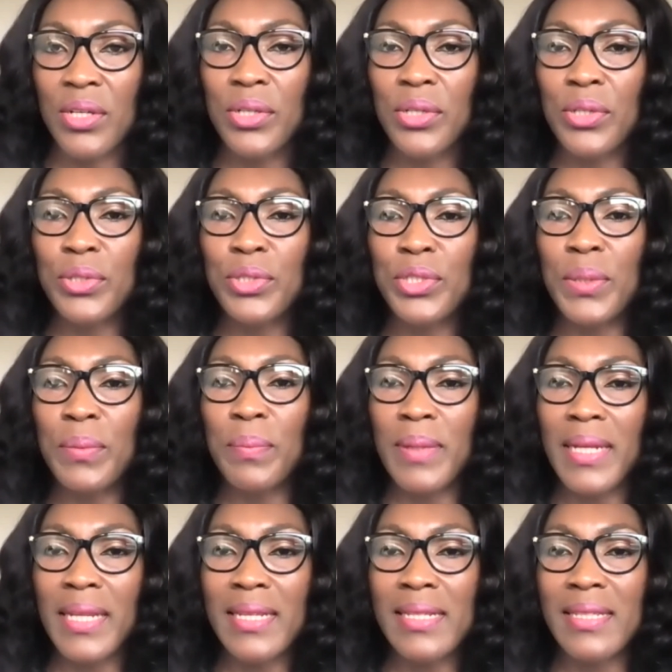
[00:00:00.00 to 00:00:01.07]
Could you
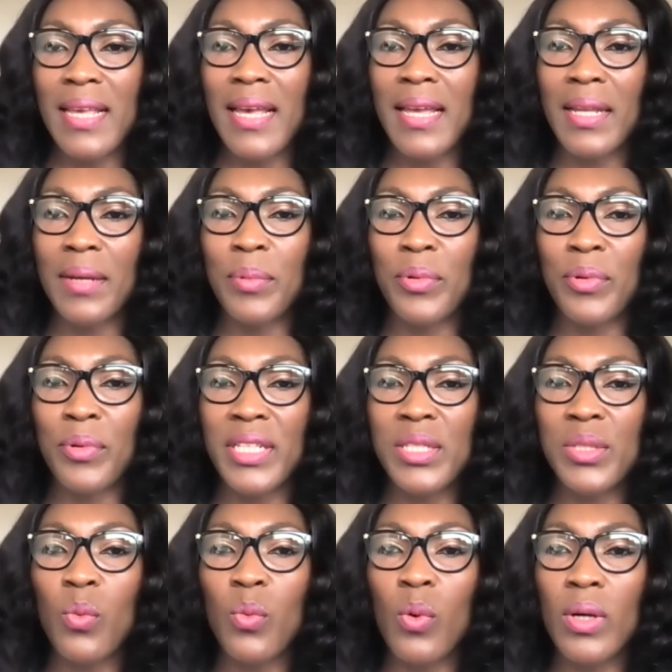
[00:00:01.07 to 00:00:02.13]
please elaborate
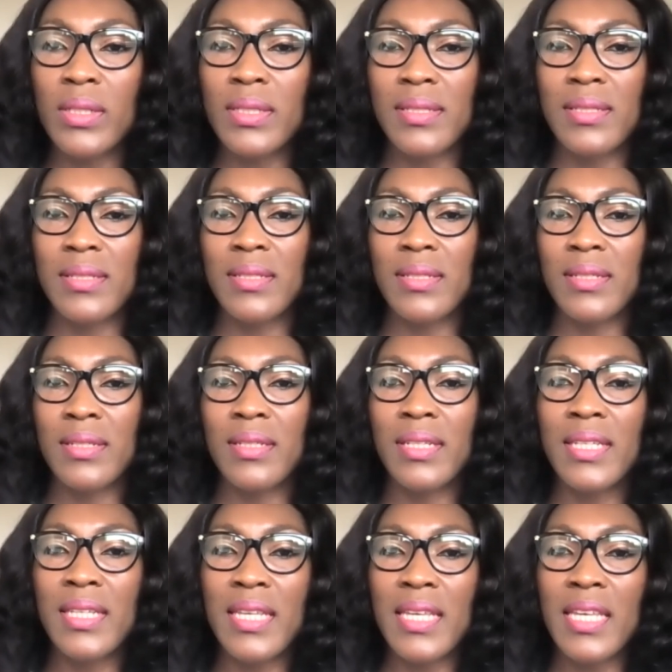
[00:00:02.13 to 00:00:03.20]
what's
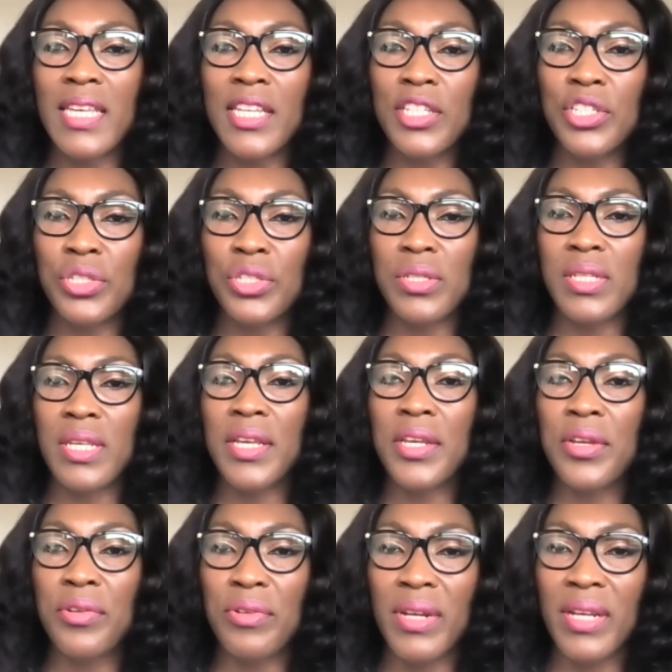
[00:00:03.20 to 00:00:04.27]
the key issues in
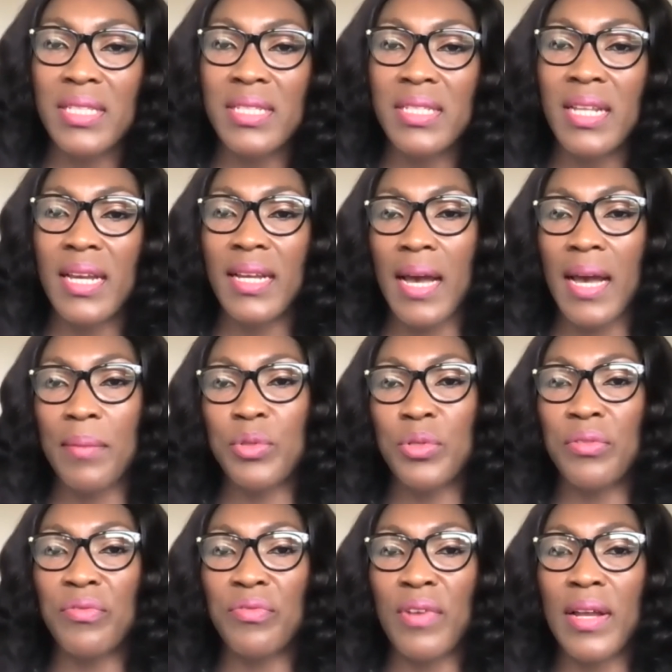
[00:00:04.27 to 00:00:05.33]
creating and
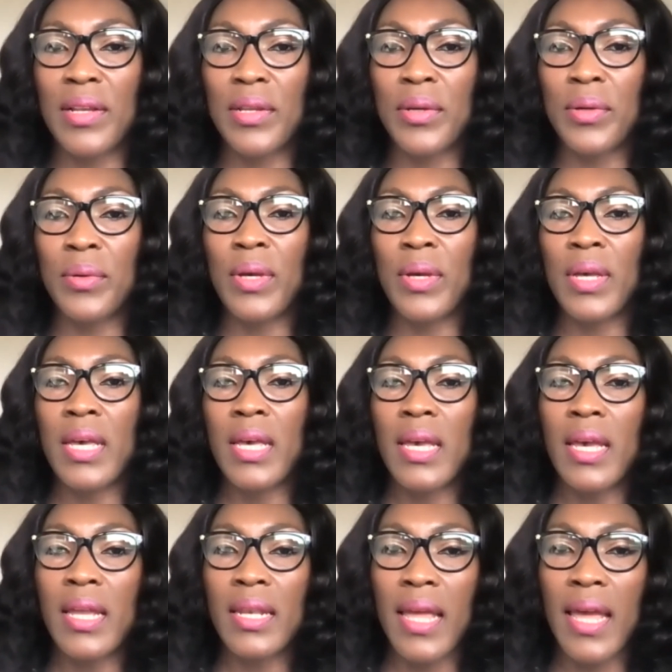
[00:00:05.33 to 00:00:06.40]
capturing value
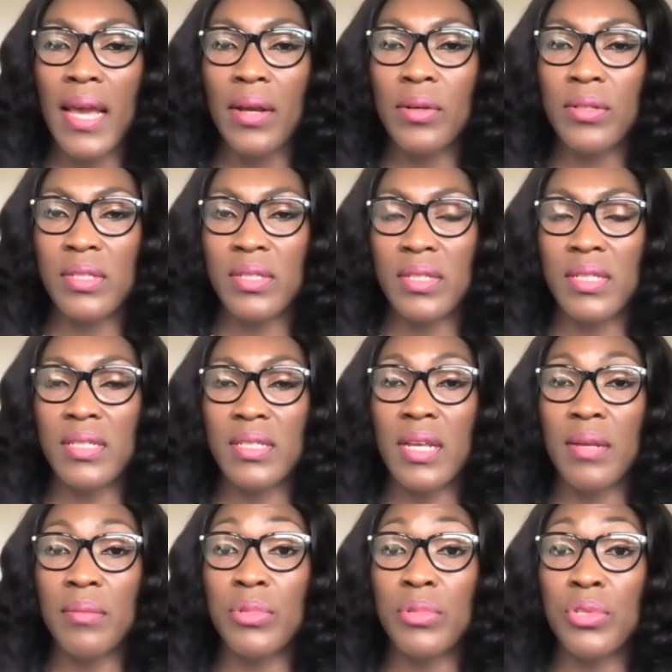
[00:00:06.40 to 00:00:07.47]
in
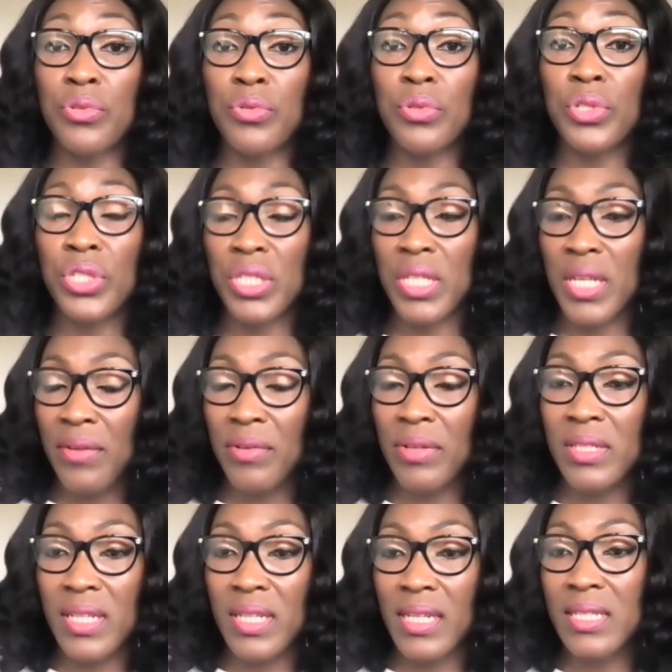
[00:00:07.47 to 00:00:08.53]
ecosystems through
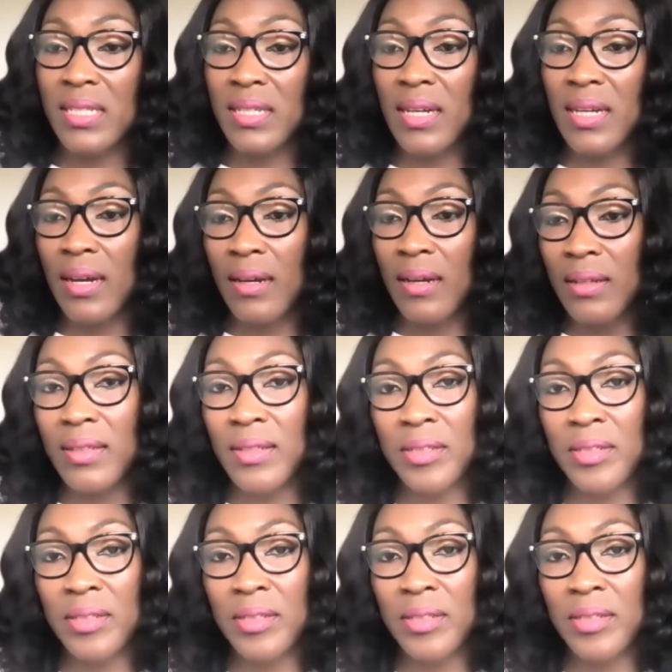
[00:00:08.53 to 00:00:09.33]
sharing data are?